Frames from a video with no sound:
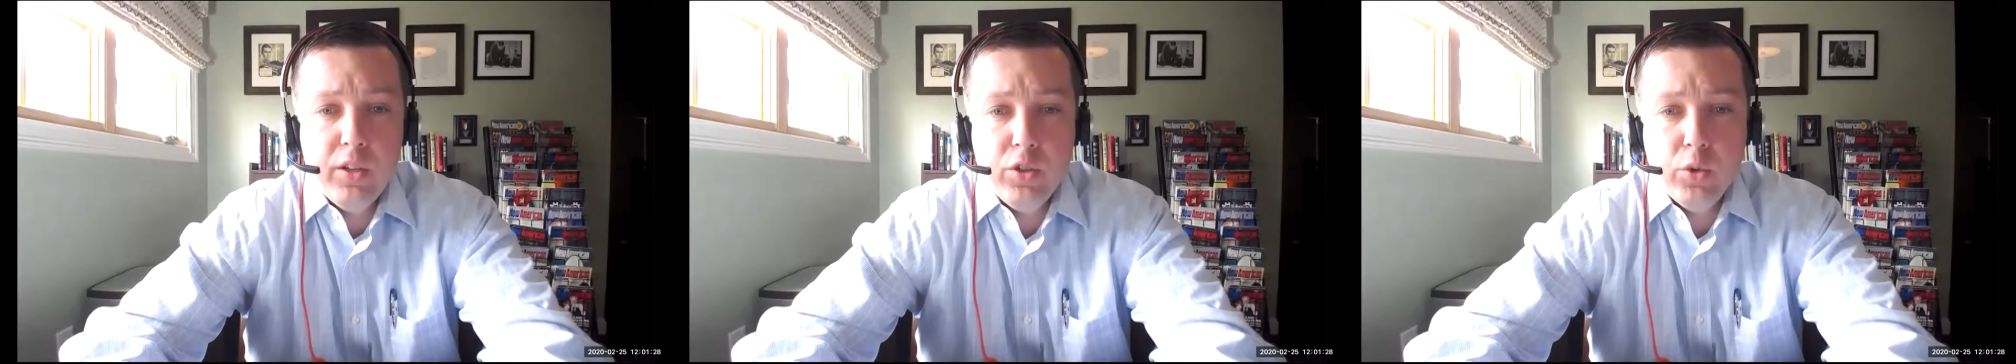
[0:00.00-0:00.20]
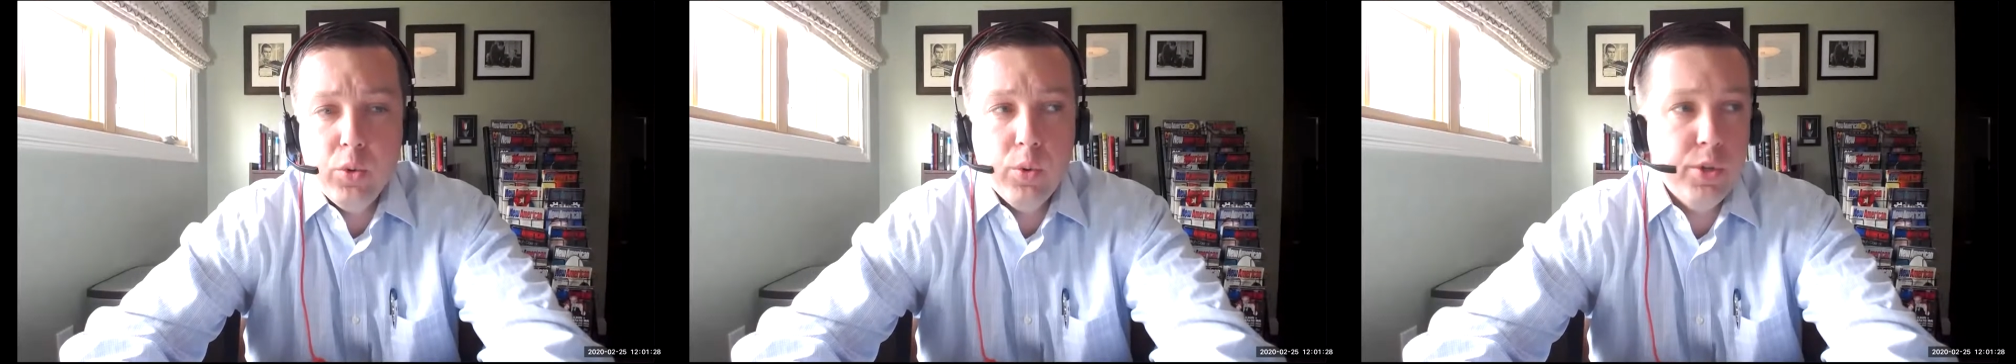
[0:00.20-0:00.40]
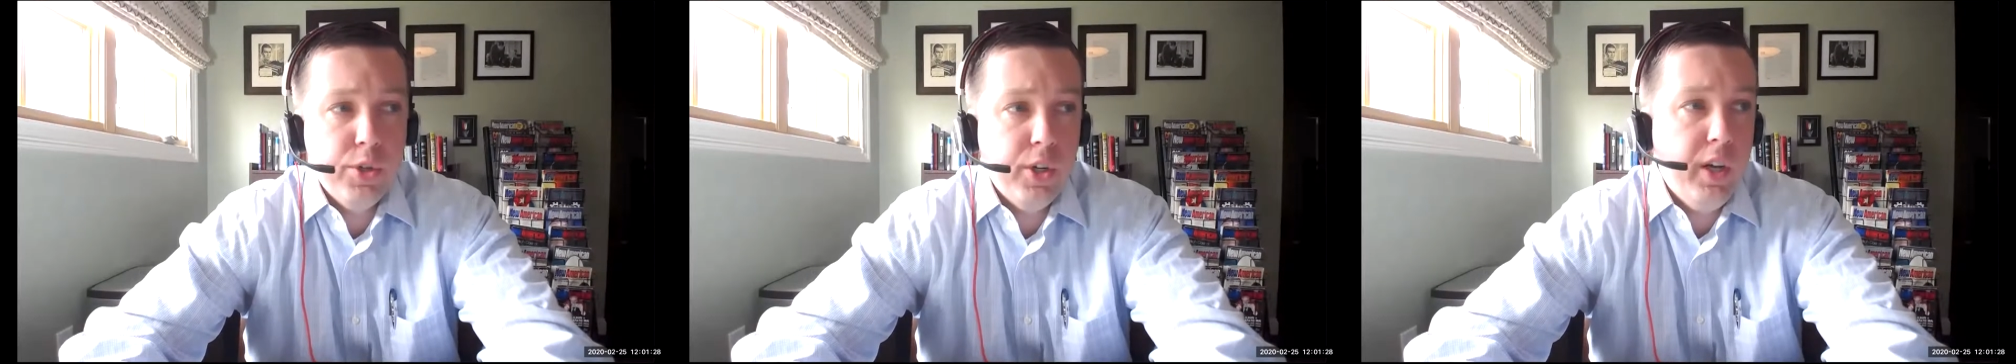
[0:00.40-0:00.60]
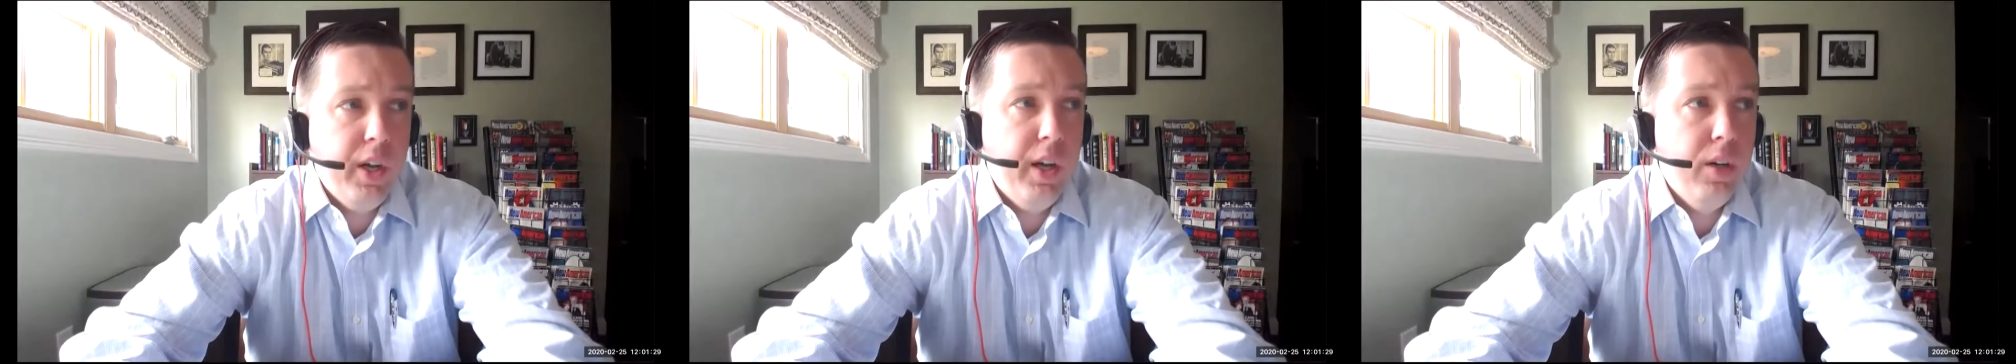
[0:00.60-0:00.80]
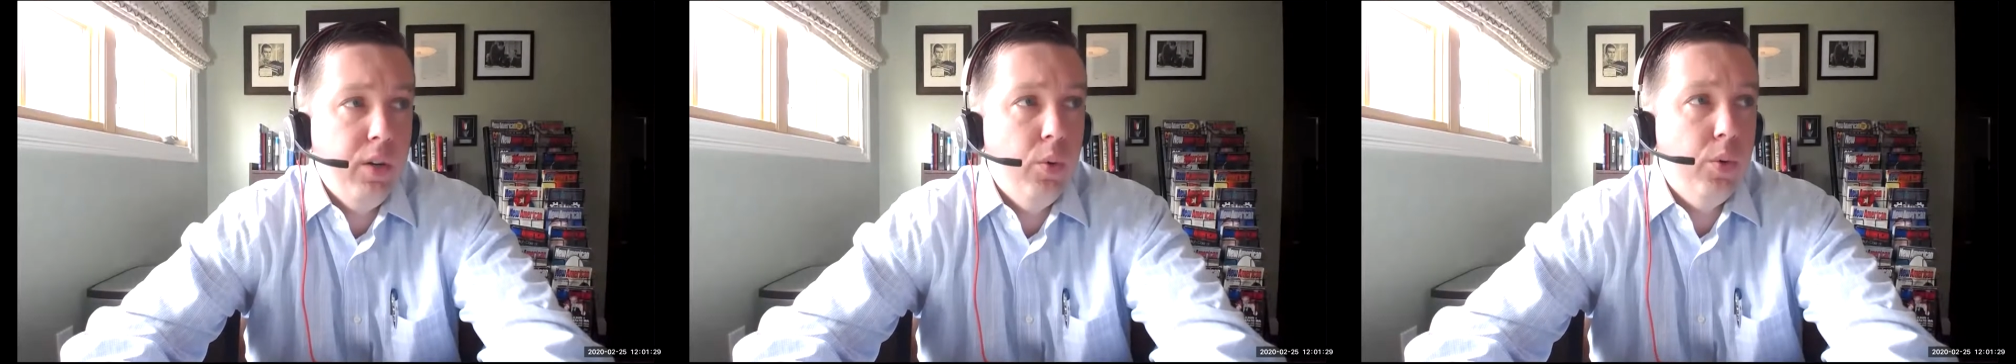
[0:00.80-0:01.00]
Georgia,
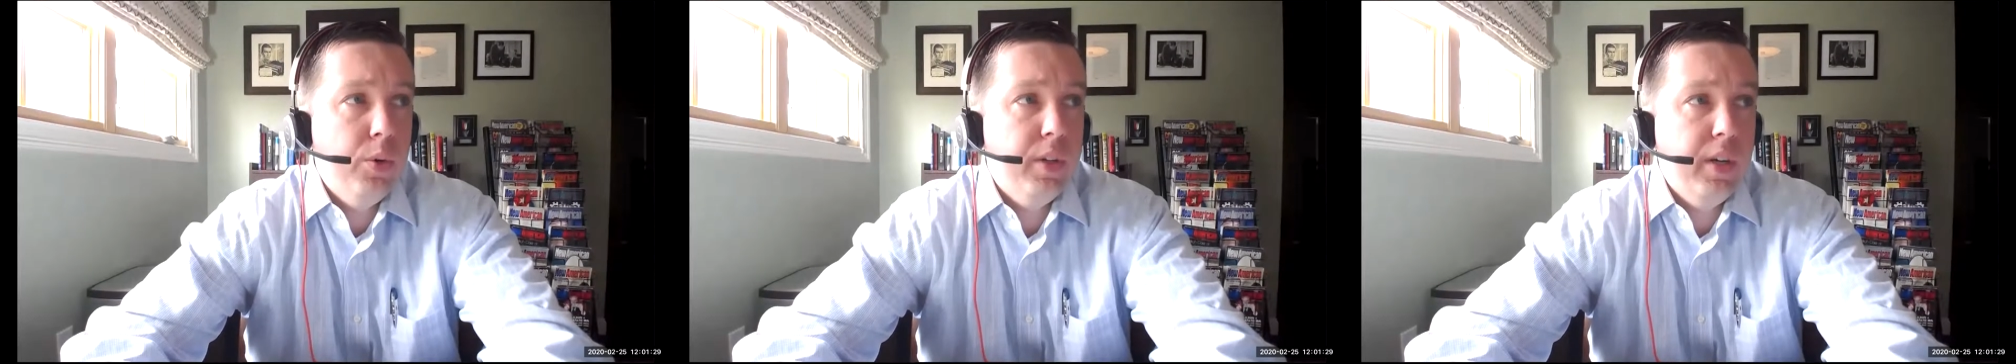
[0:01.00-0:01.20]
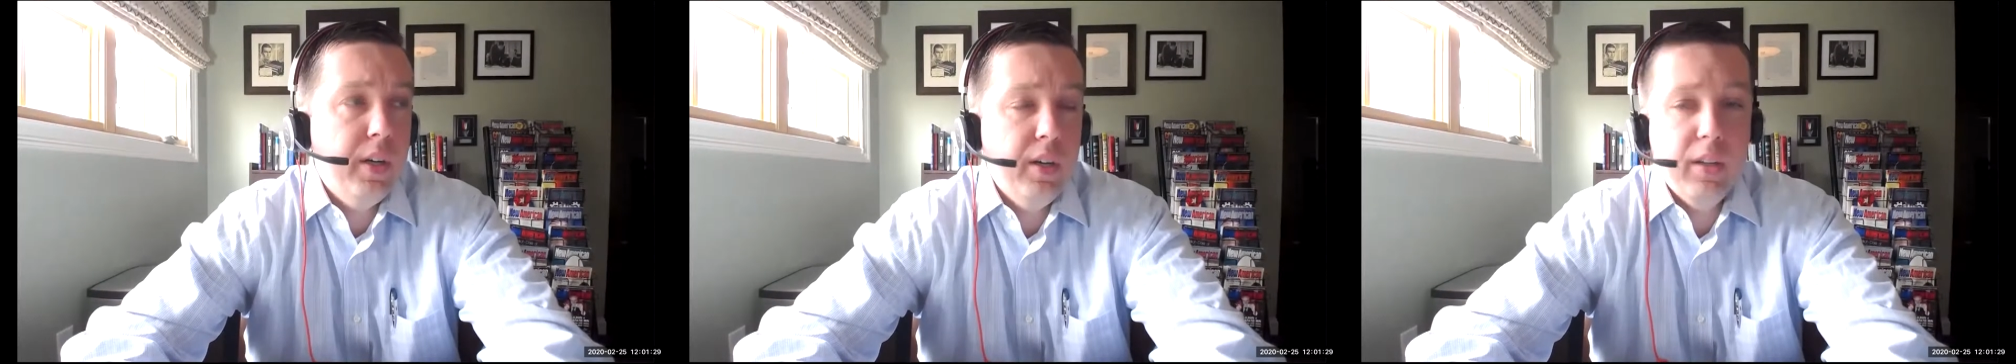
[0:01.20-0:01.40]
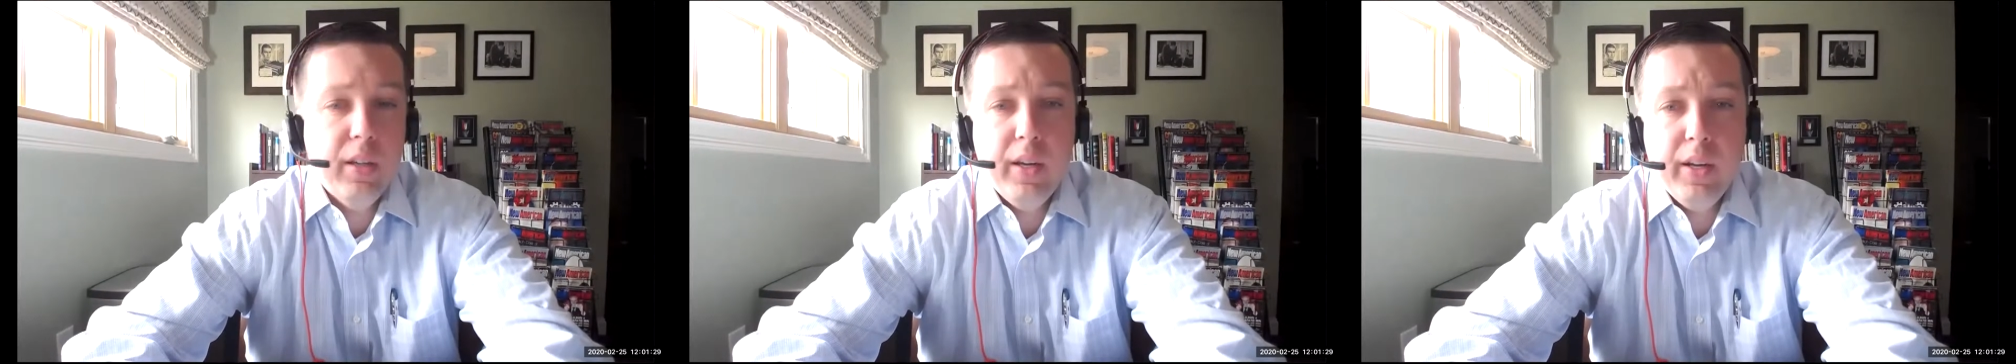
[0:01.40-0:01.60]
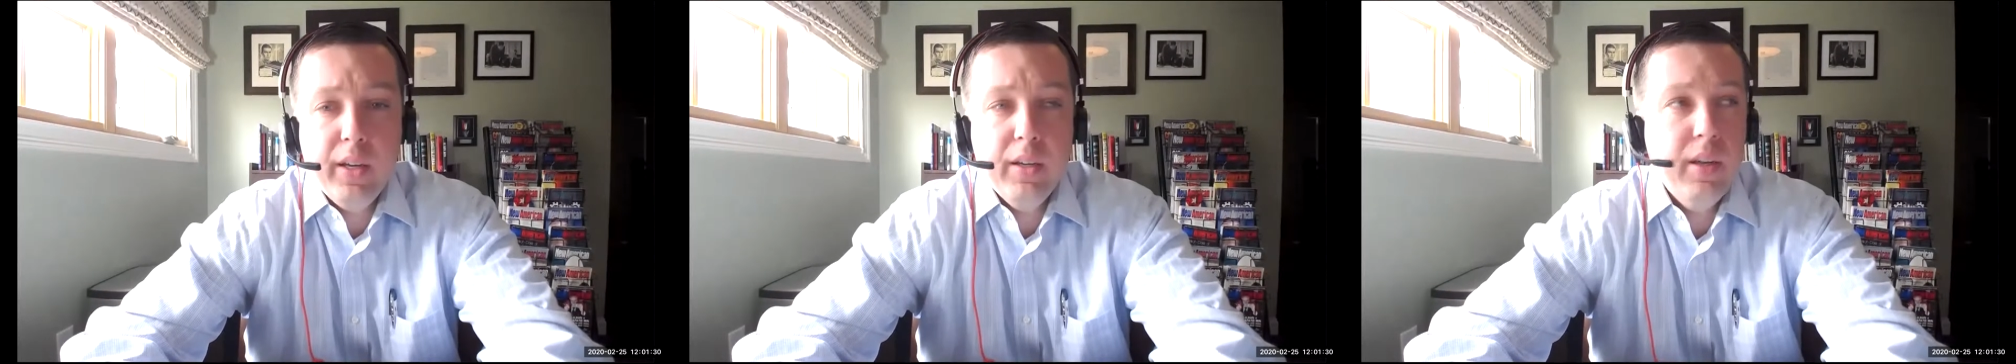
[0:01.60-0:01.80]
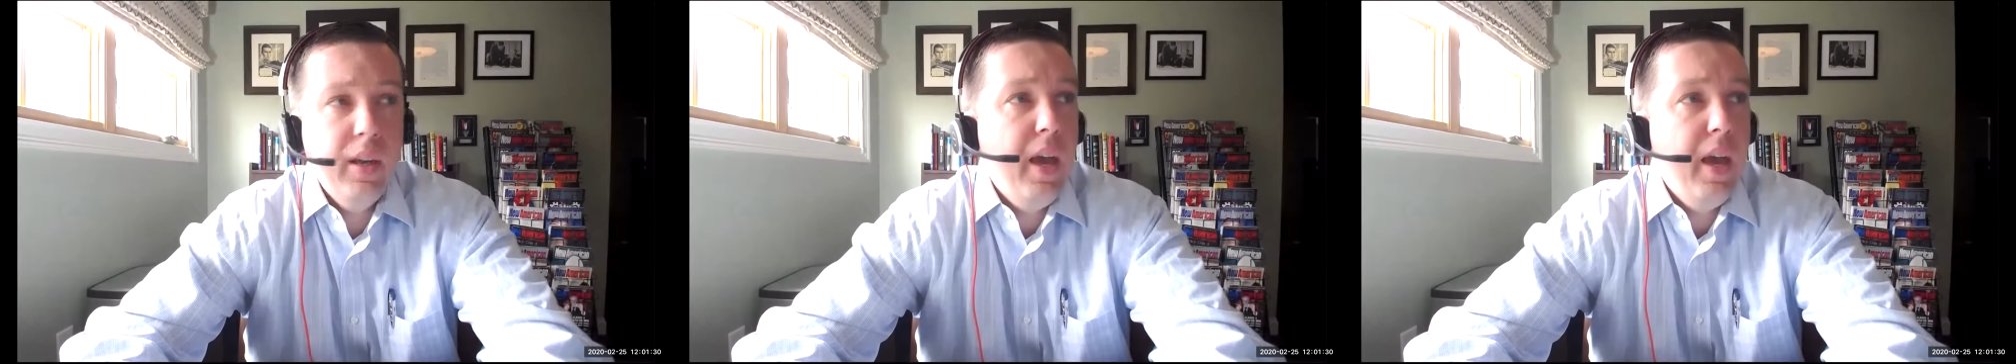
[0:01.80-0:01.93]
and North Carolina.